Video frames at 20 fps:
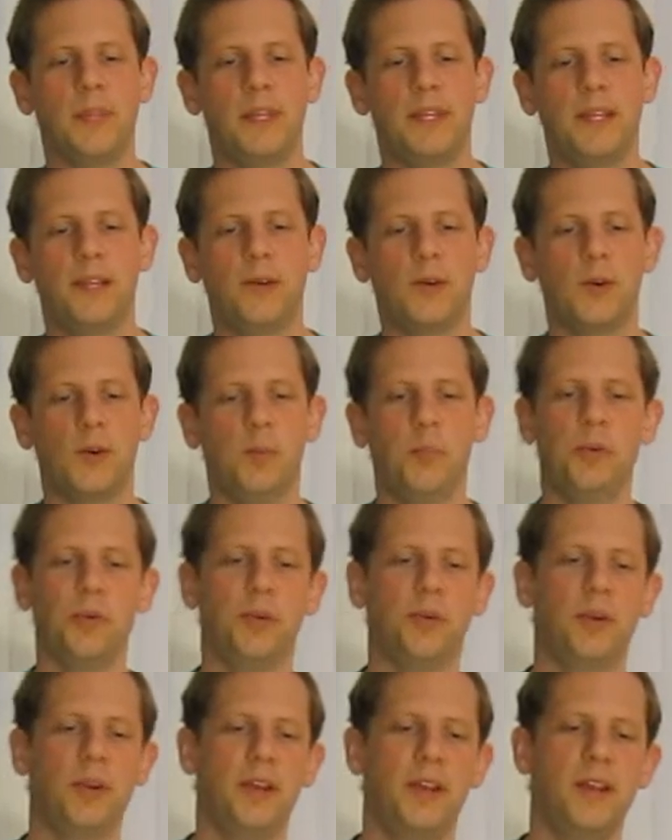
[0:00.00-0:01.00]
the local
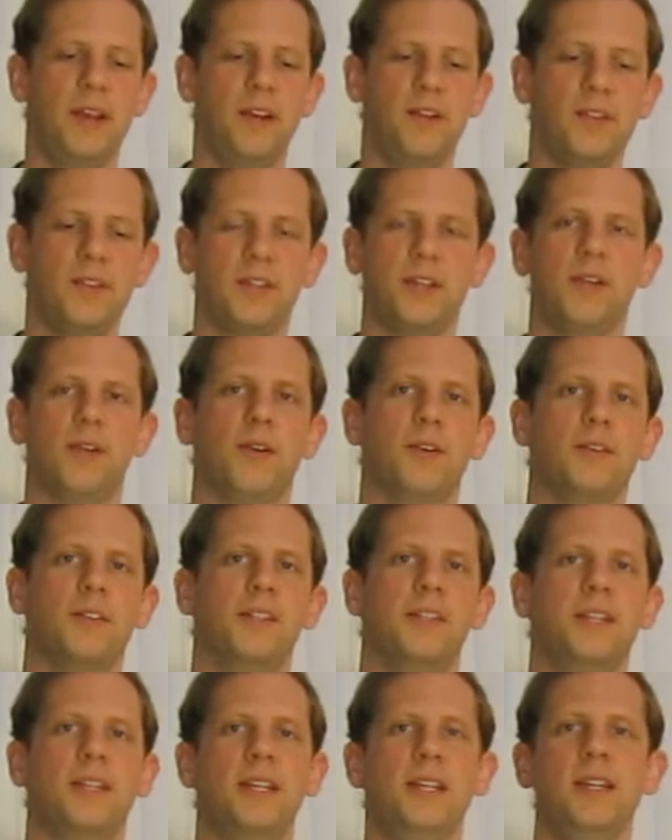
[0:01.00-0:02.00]
brewery here, Cigar
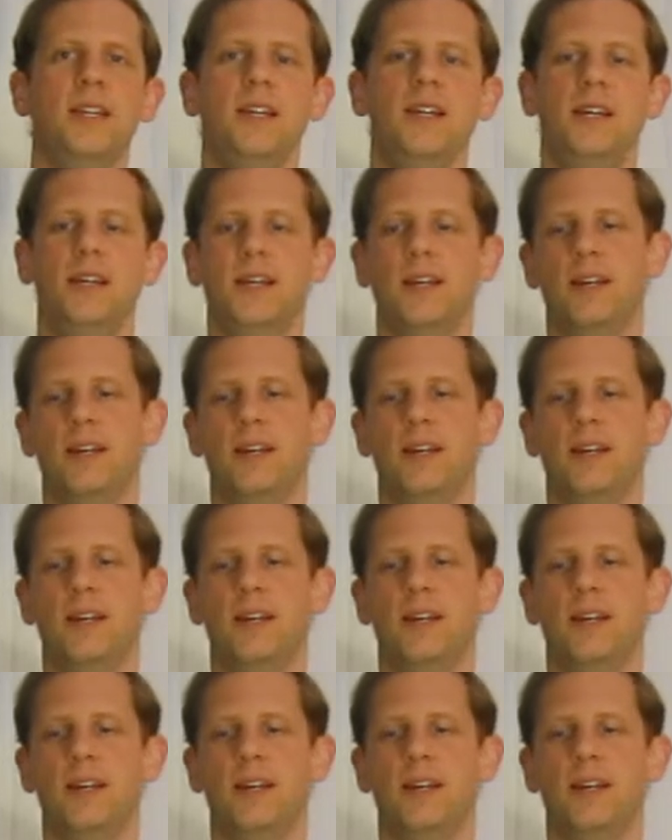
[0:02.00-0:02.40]
City,